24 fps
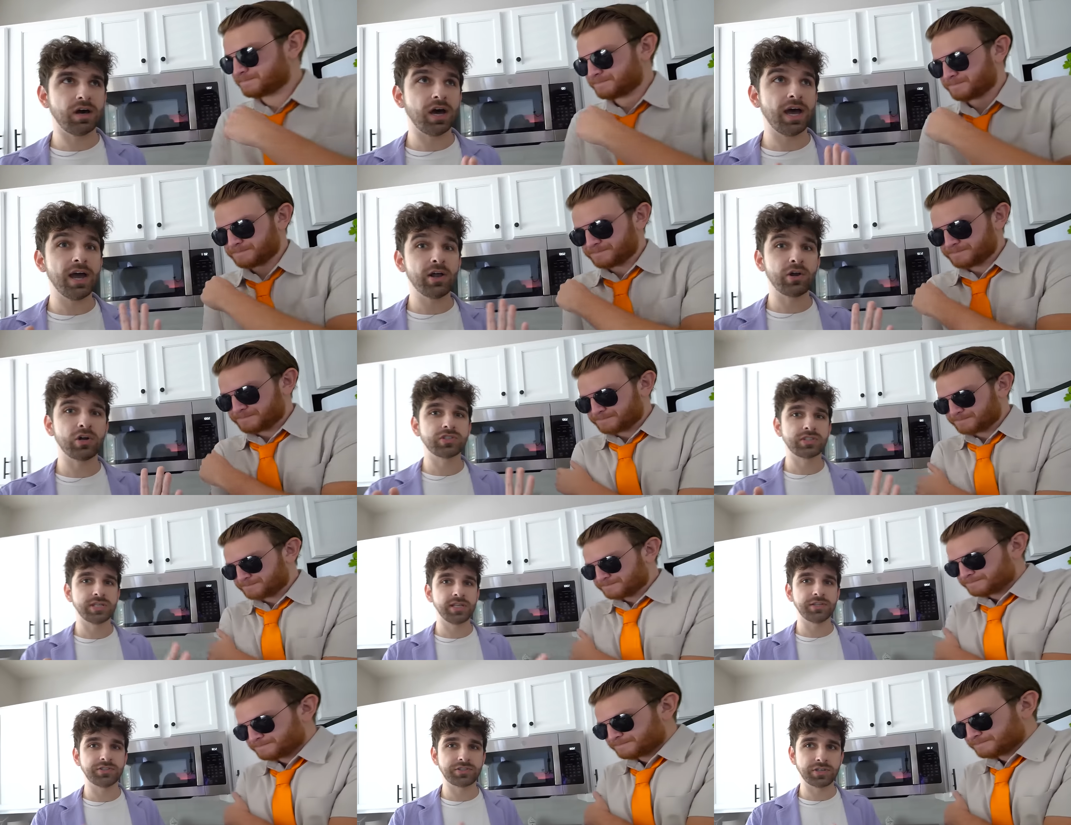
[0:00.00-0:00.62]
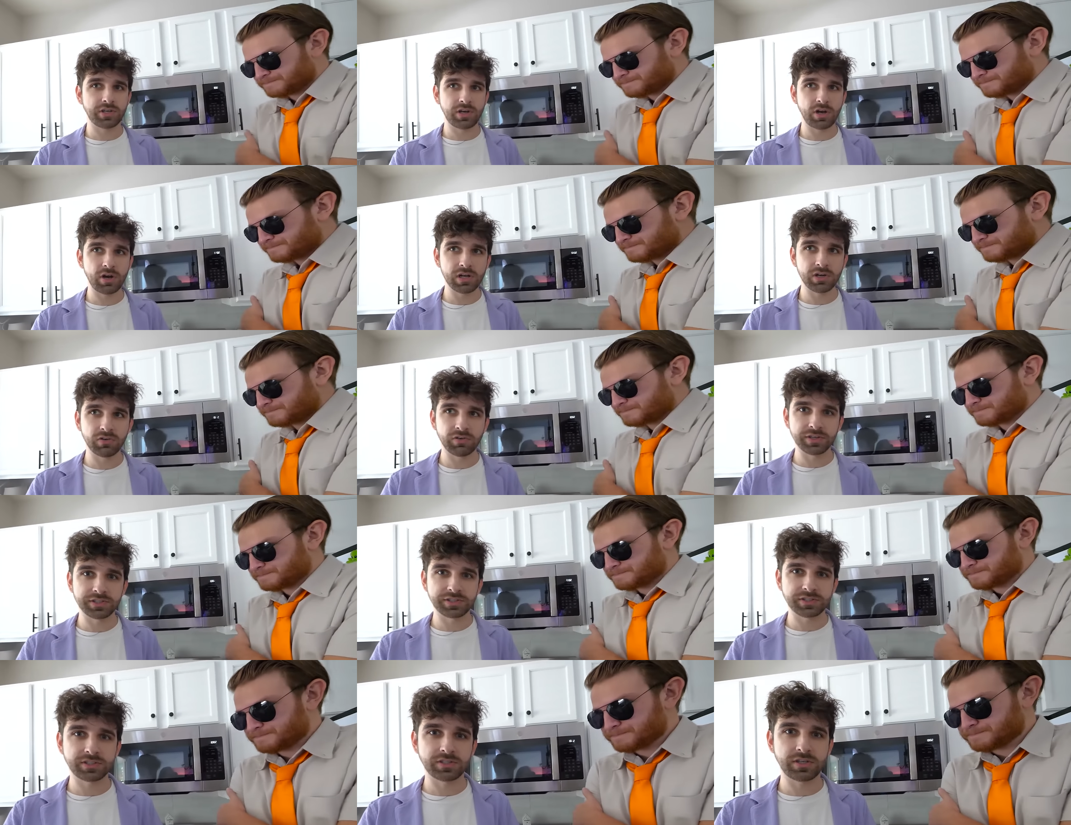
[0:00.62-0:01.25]
Speaker 1: I understand the
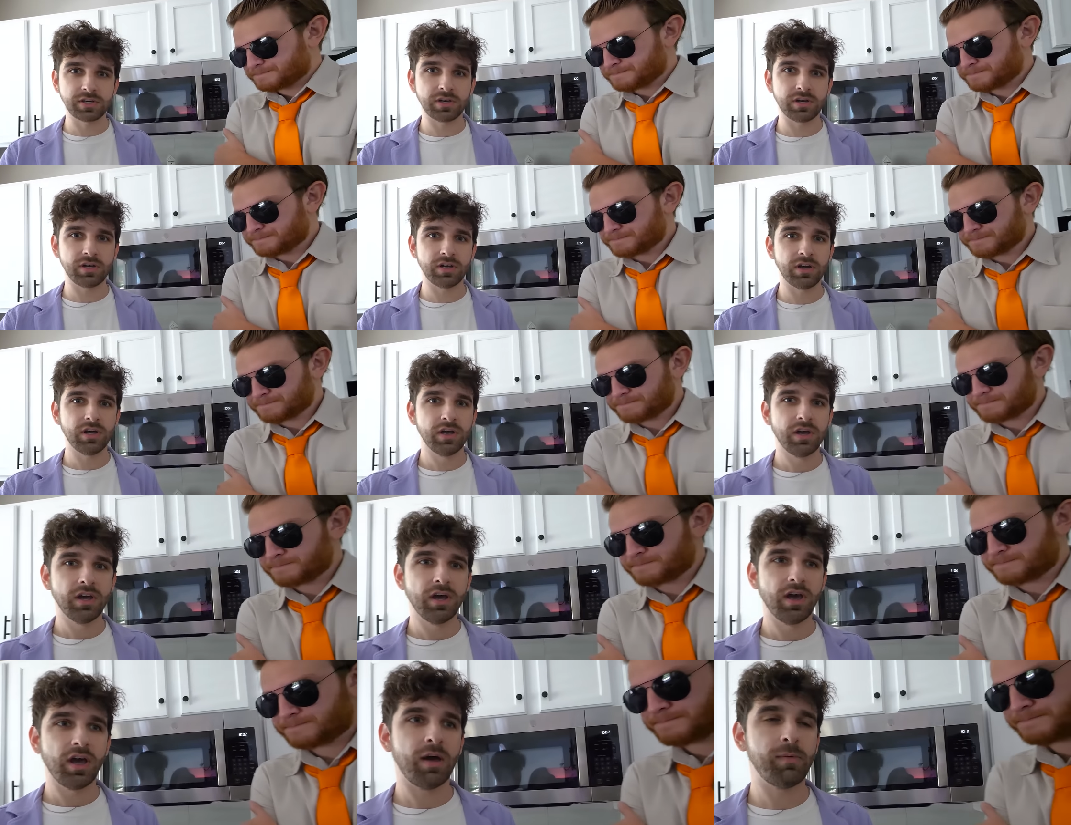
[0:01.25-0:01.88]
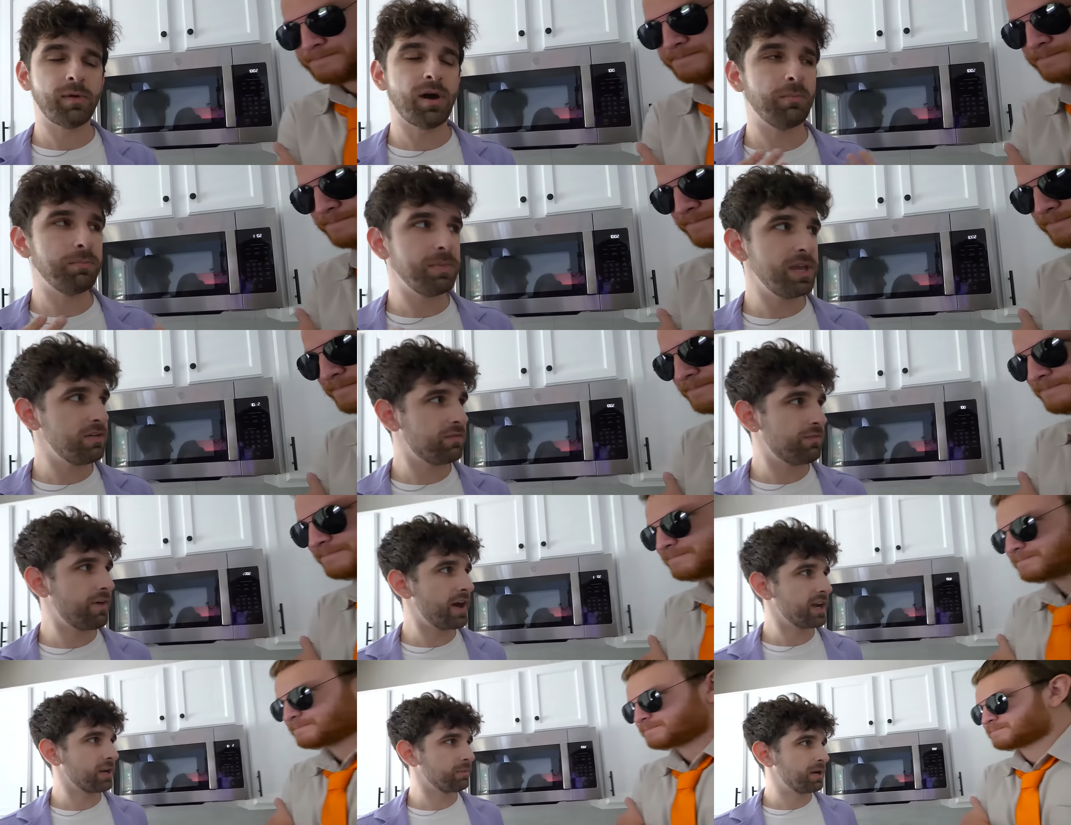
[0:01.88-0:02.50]
security risks here, about
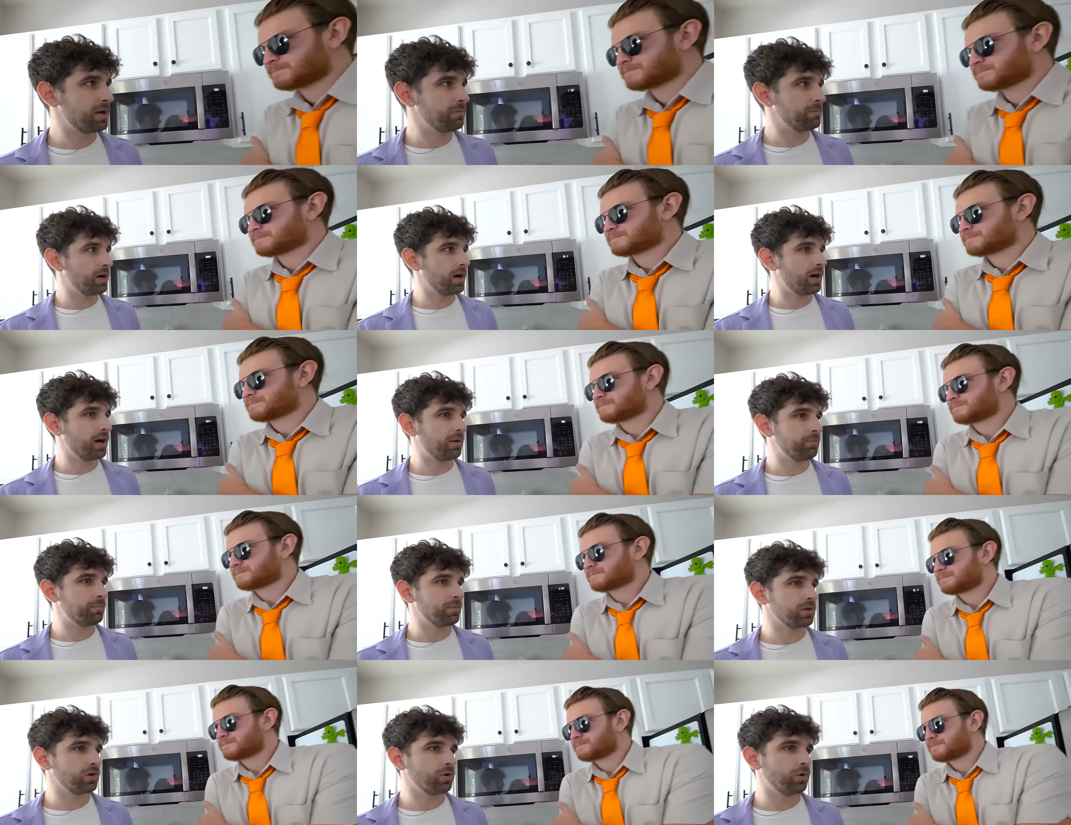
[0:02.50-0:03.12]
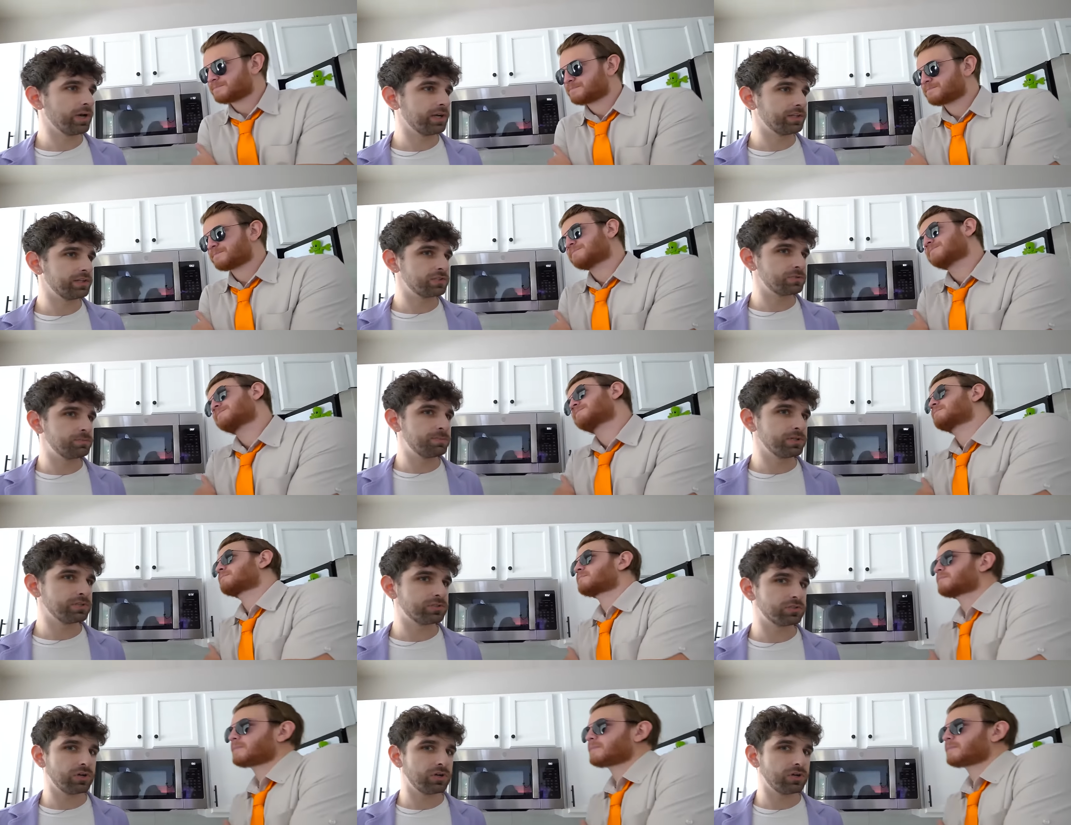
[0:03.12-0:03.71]
me finding my mom and going on this big